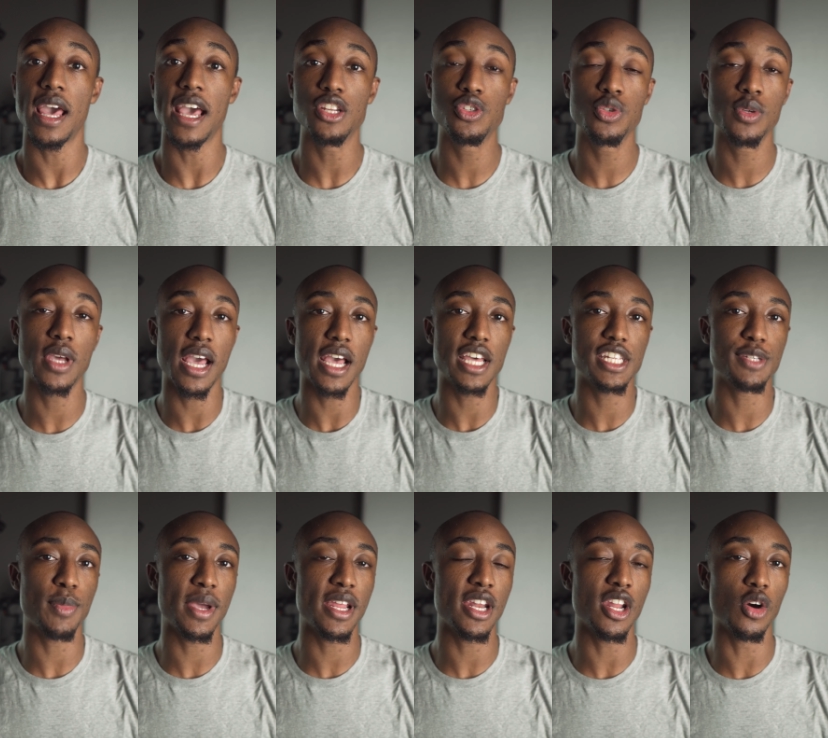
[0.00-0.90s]
As you
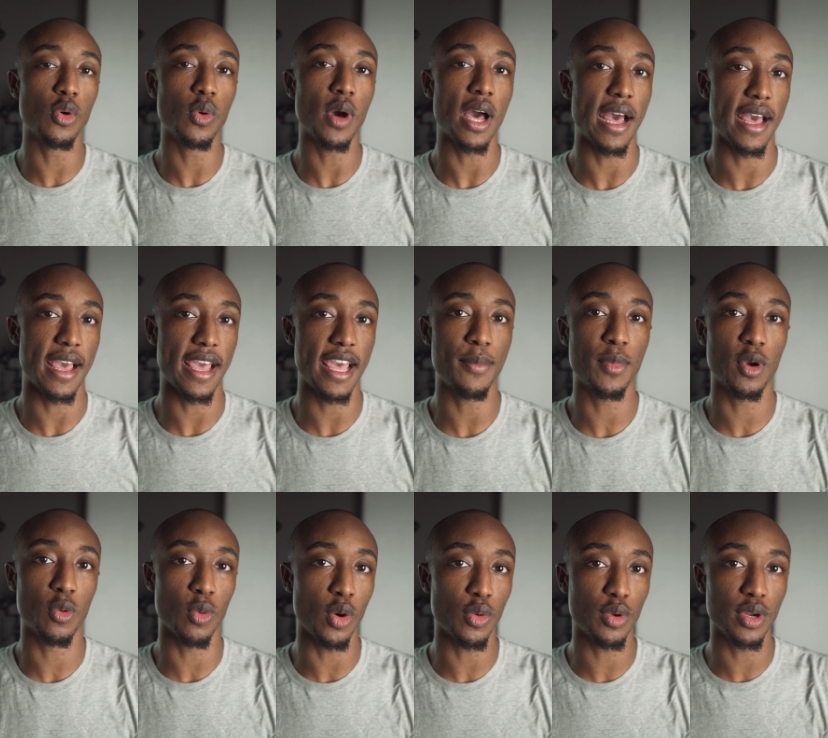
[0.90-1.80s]
guys may know, I am
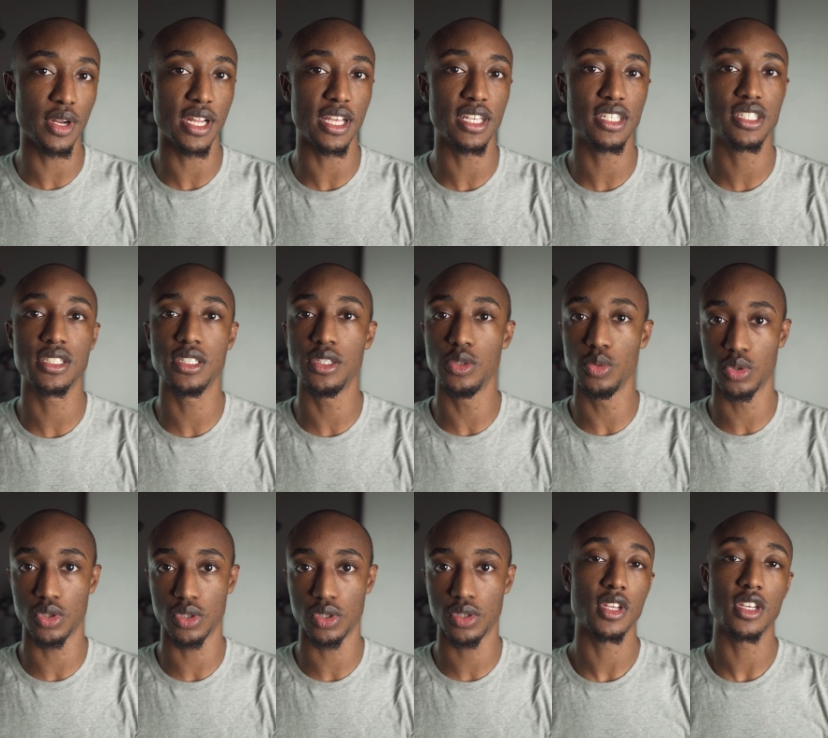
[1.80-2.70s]
a Ronin S
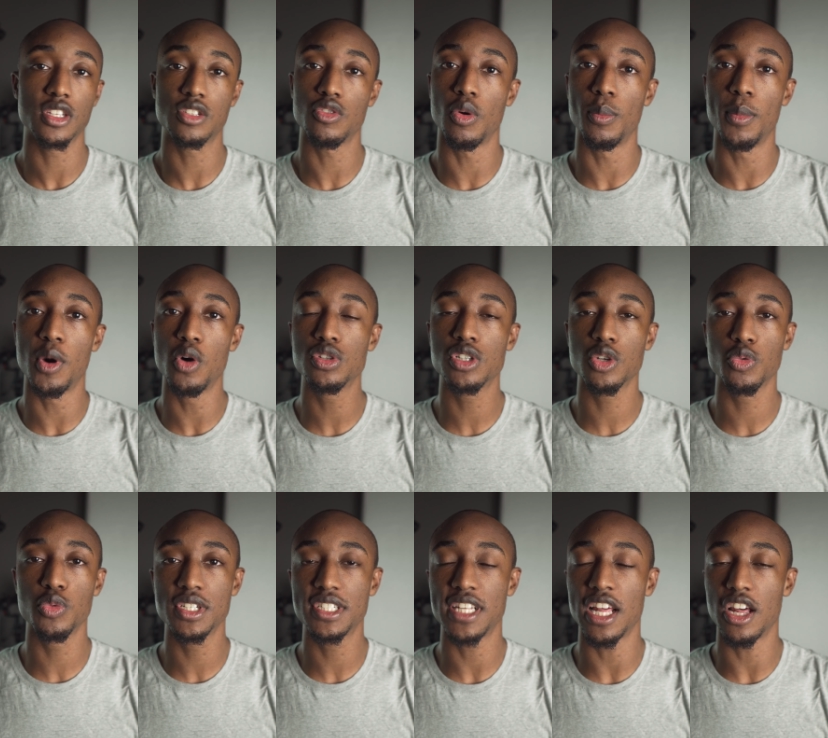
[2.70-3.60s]
user. So when
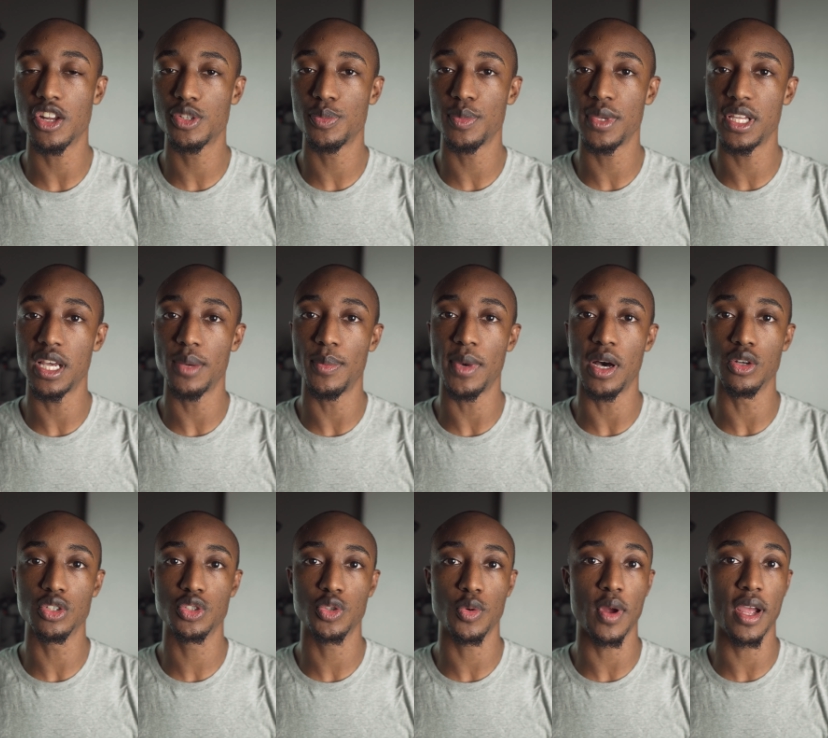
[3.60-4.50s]
Moza reached out to me
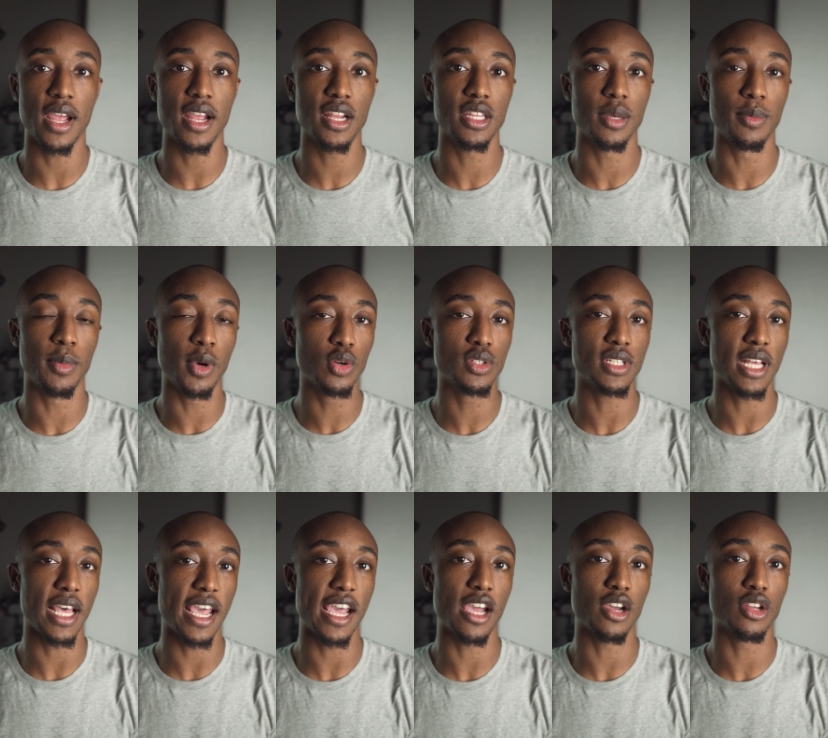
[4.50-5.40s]
about trying the
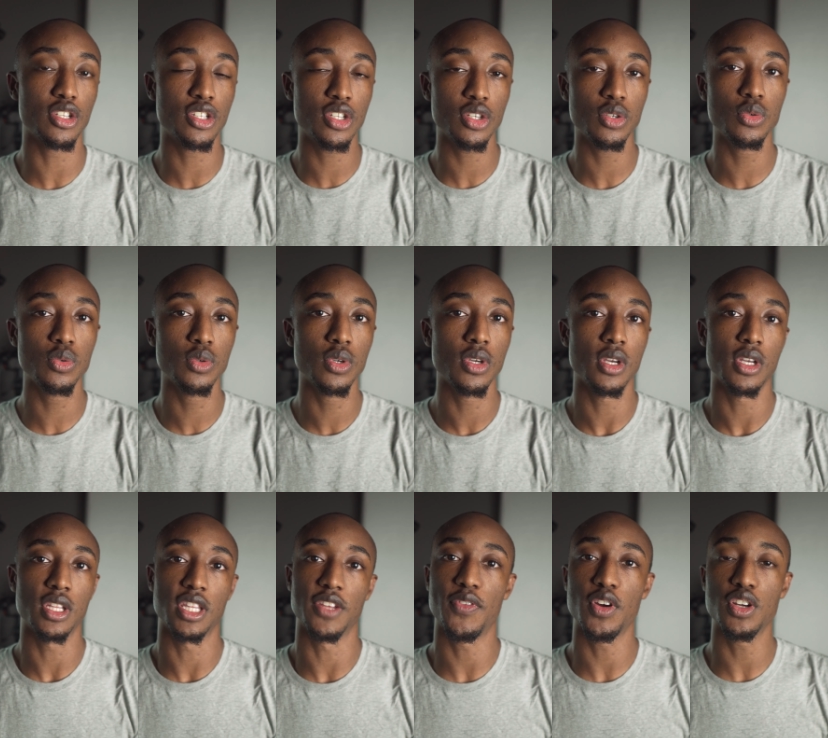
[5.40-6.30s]
Moza Air 2,
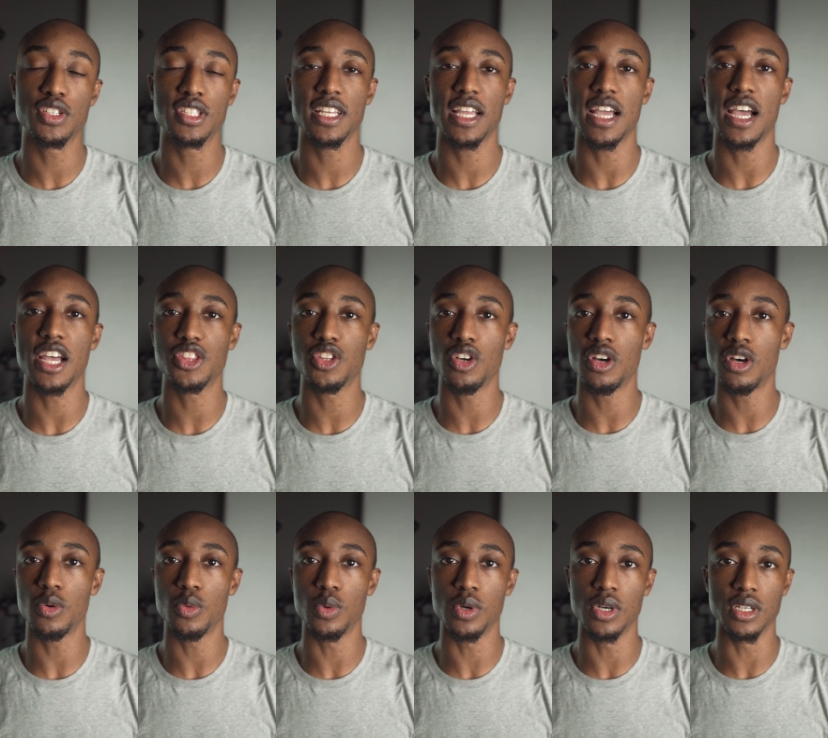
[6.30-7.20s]
the first thing I
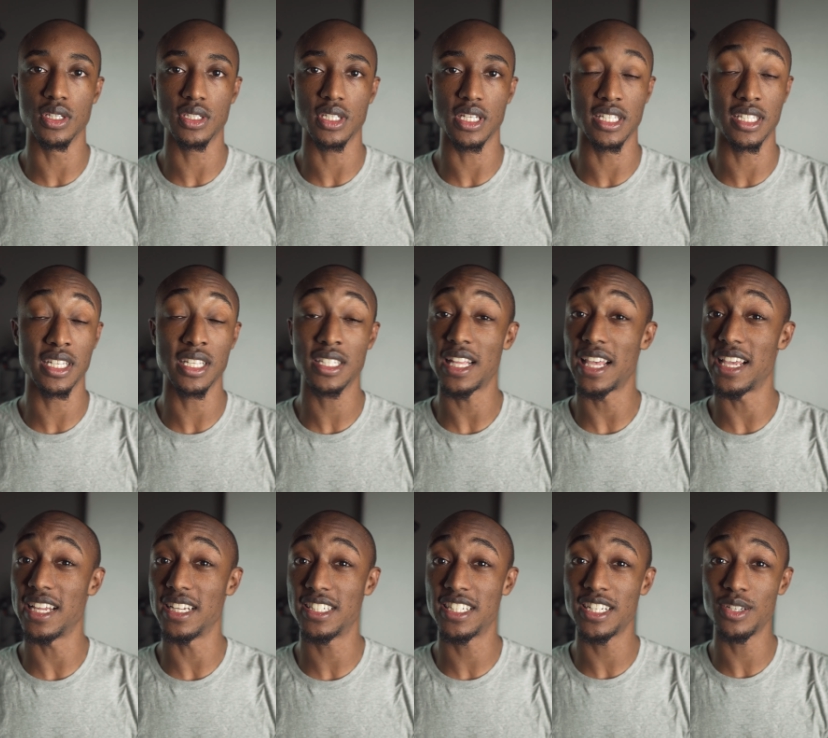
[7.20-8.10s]
thought was, is this
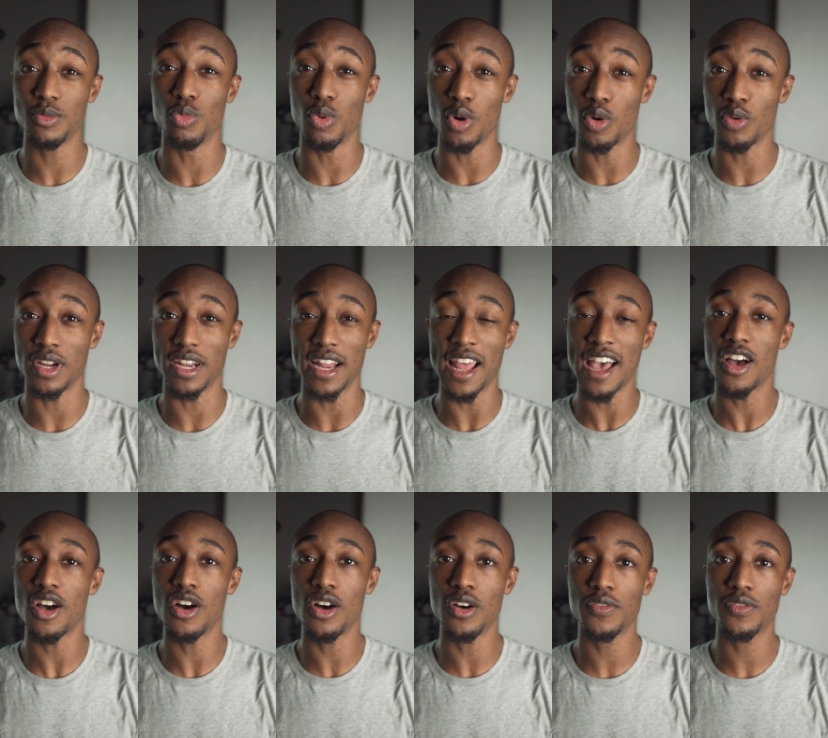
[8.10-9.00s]
a cheap Ronin
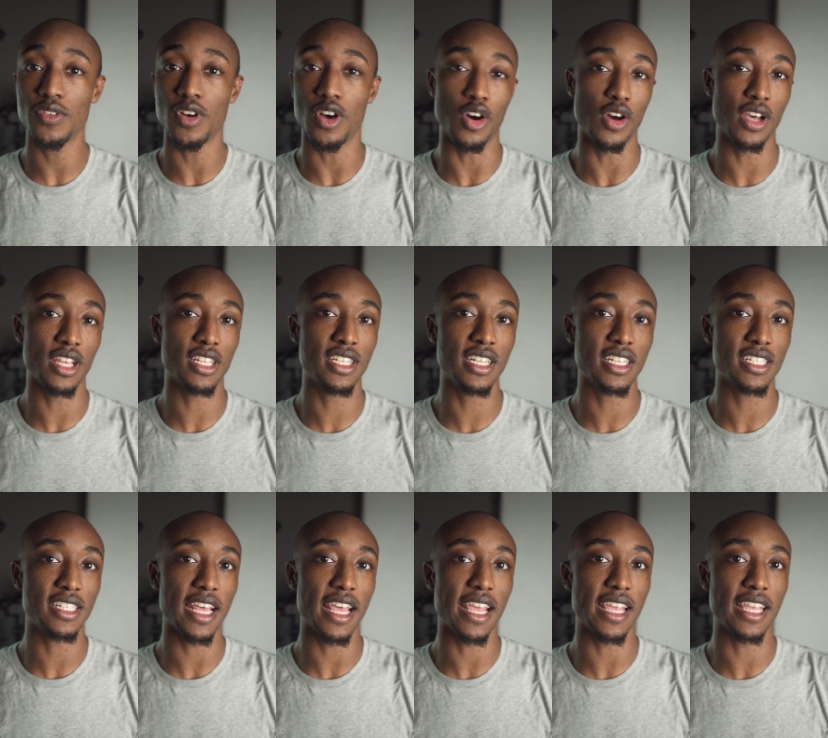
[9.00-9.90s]
knockoff or is
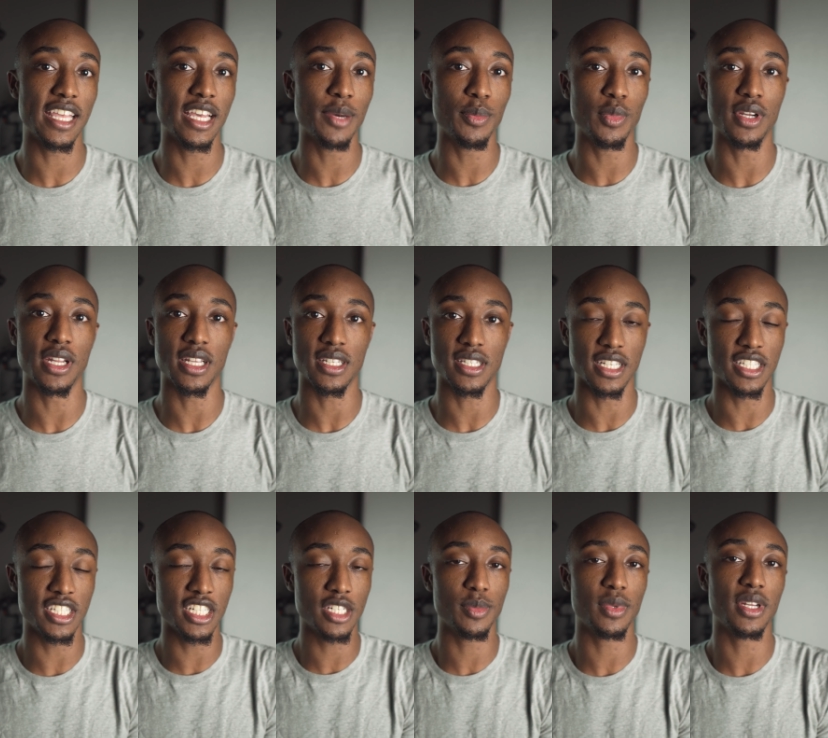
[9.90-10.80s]
this a gimbal that's
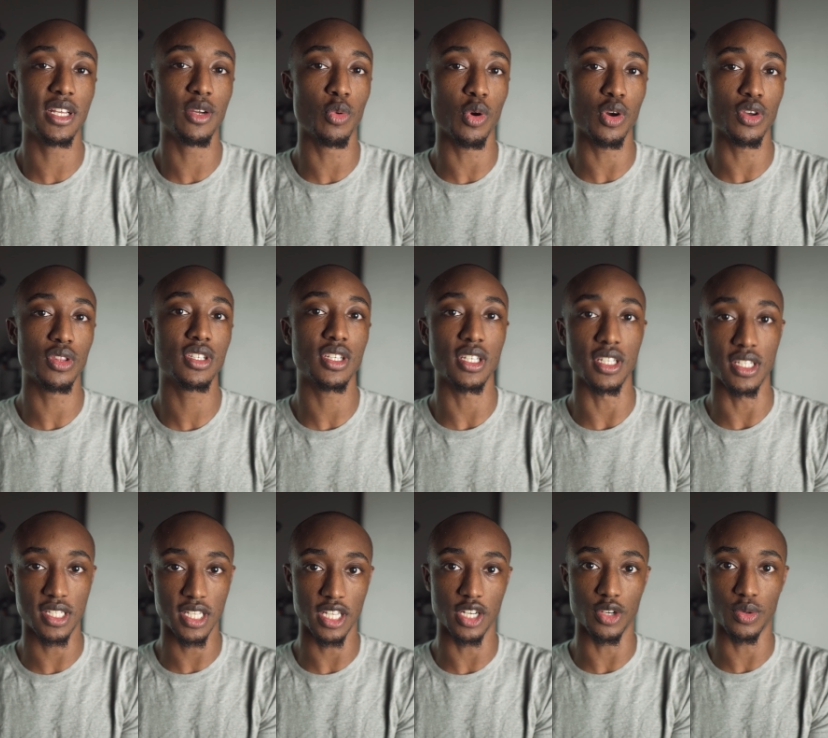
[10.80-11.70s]
legitimately worth
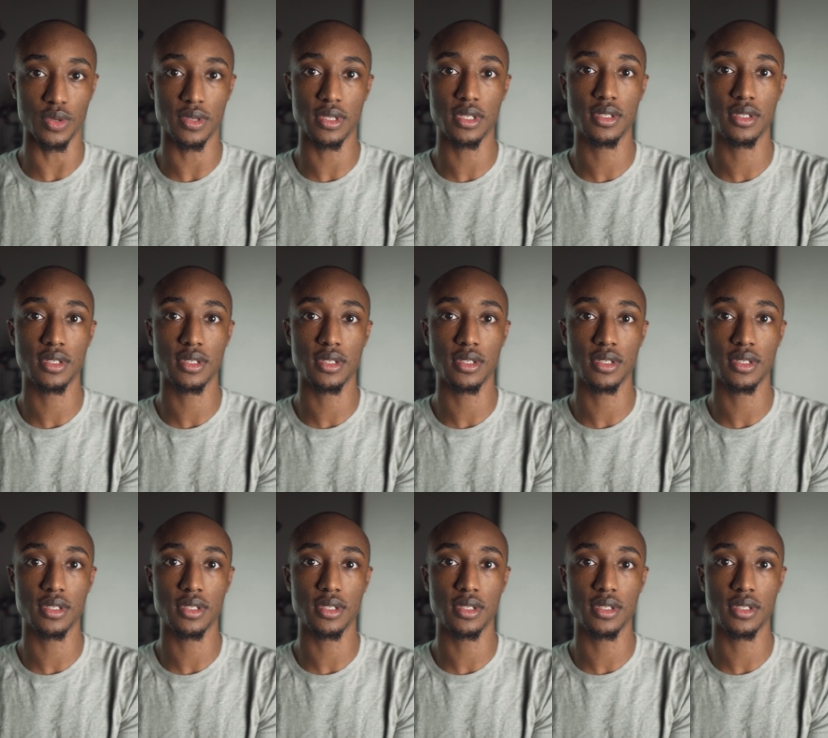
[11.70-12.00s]
considering?